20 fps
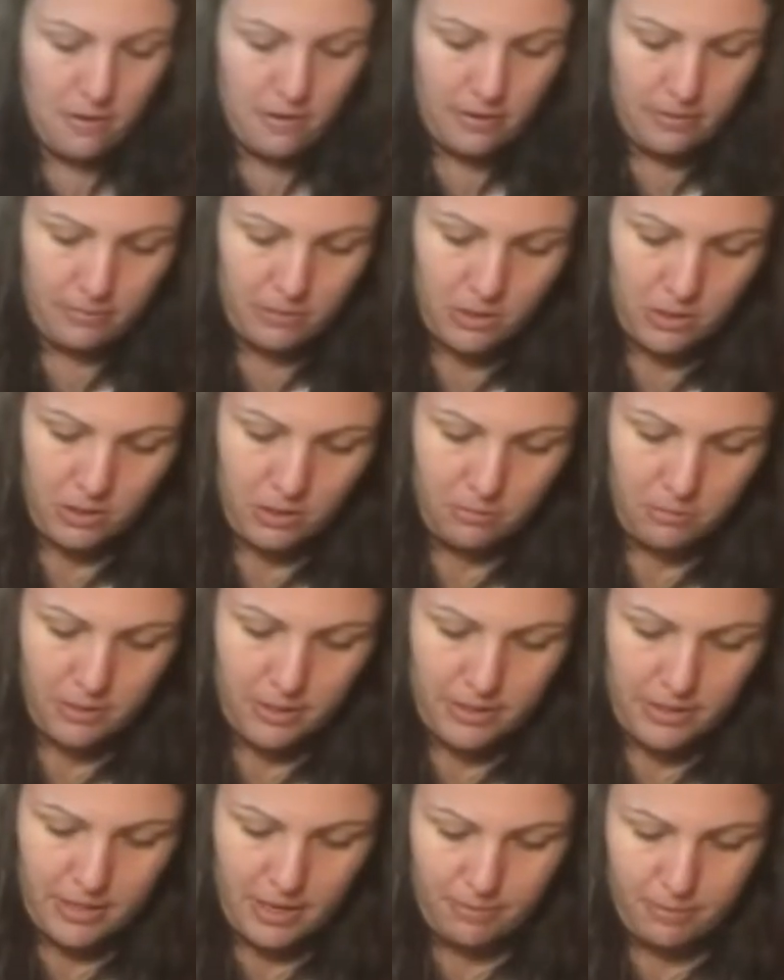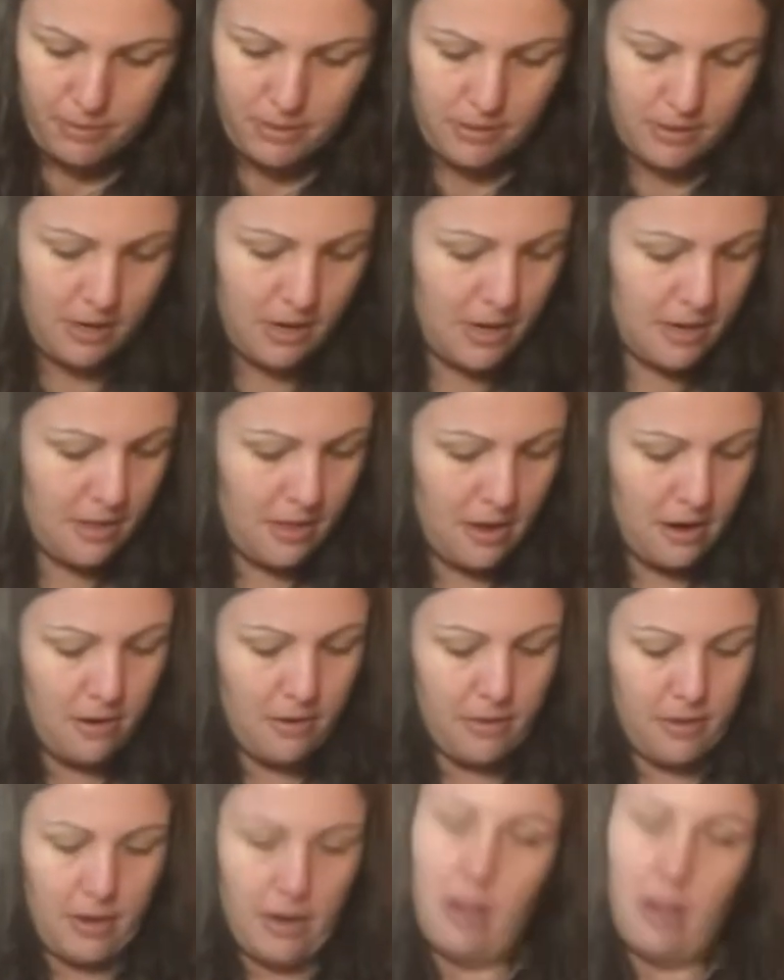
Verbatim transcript: And I'm just gonna place that beside there and then